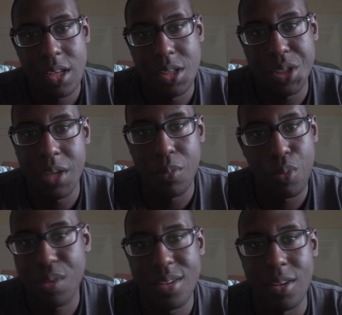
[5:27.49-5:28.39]

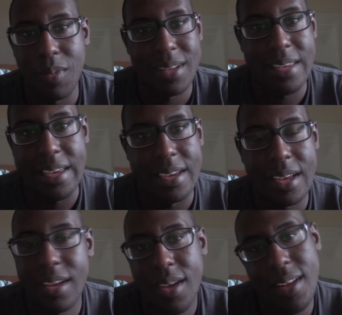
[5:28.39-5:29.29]
gym was not my thing.
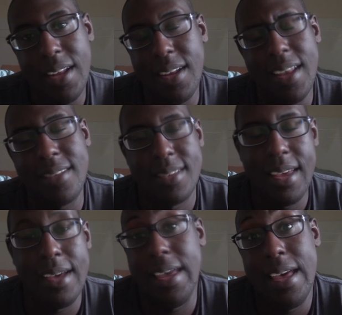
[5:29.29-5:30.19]
And then the next
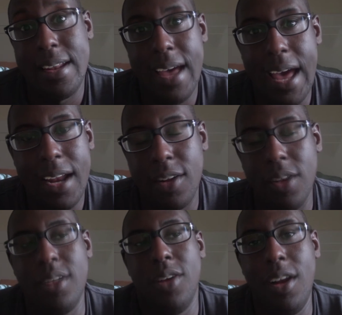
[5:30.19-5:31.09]
day again, I had
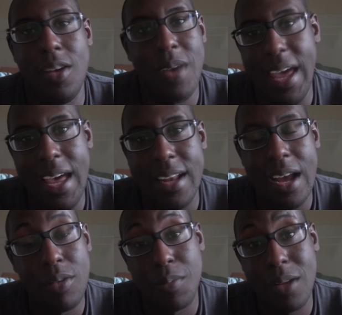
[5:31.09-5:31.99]
another dollar in my hand.
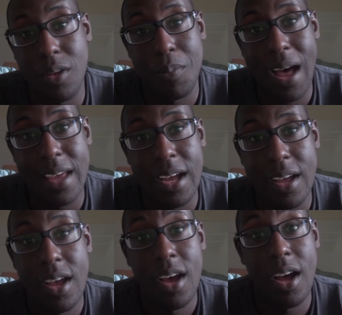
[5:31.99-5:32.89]
I was about to buy
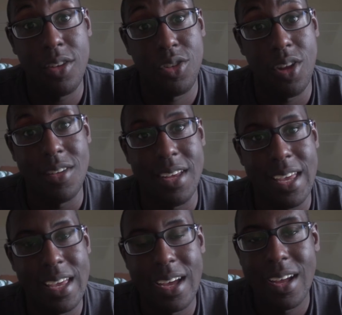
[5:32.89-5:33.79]
a
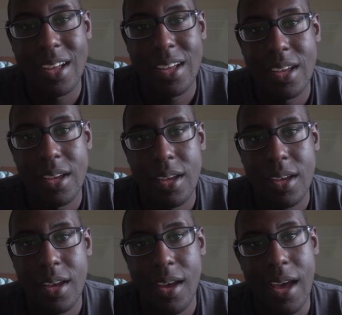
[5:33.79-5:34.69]
sundae.
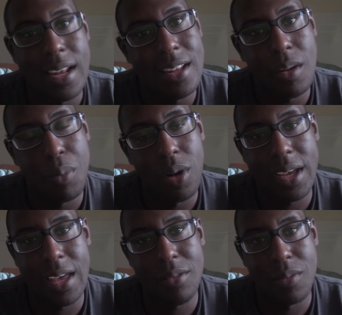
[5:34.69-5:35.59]
And then the
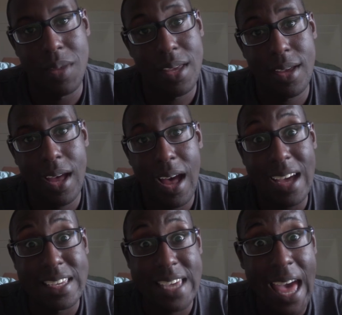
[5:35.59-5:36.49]
bully came to me
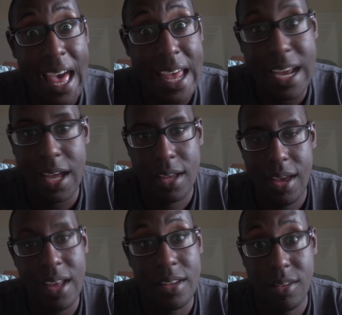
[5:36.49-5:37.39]
again.
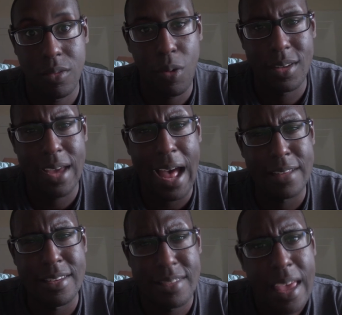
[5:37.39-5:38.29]
And this is what he
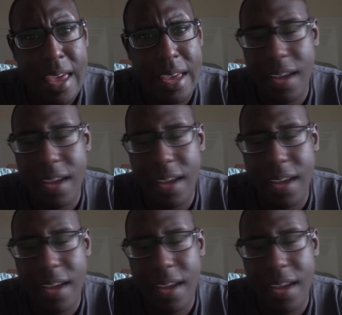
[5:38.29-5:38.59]
had to say.